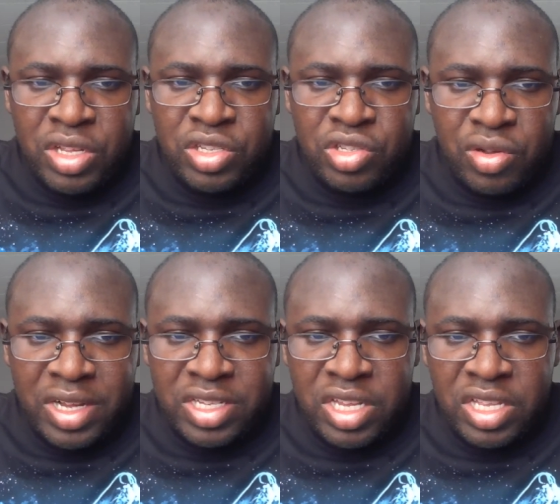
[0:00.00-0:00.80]
So
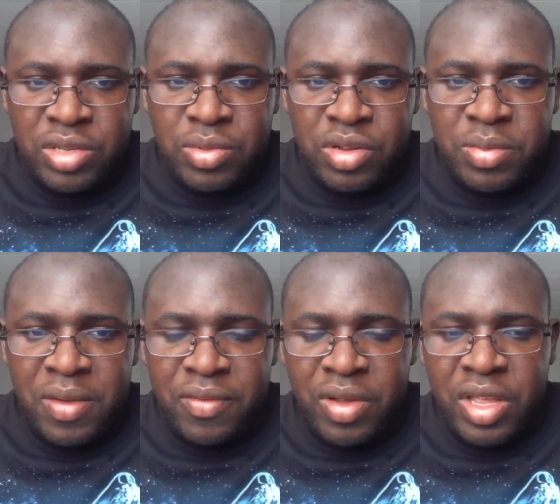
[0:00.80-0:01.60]
I say these words,
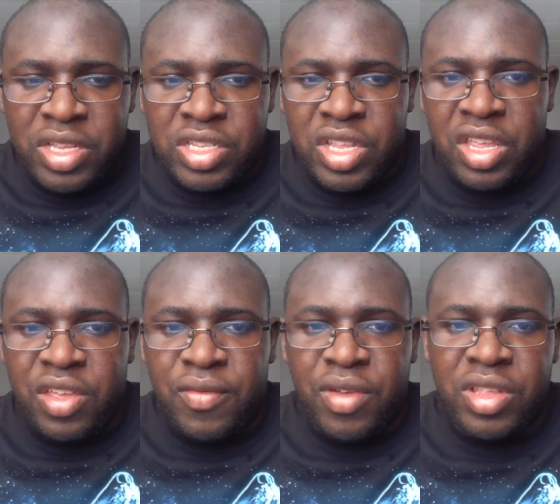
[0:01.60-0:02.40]
my friends. Thank
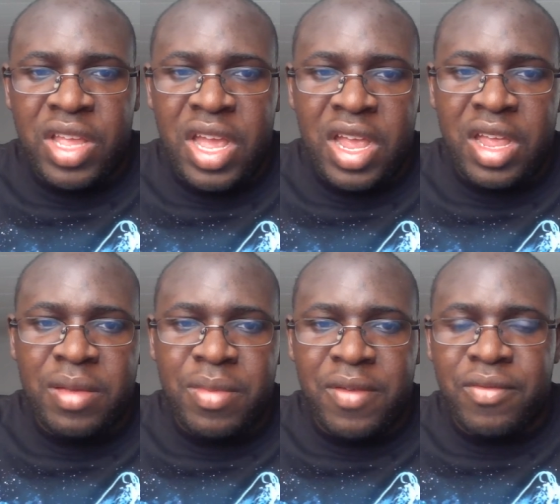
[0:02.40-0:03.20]
you for your
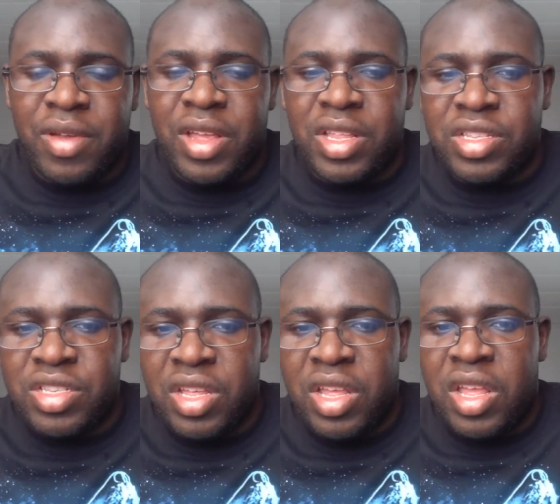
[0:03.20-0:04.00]
time, my friends.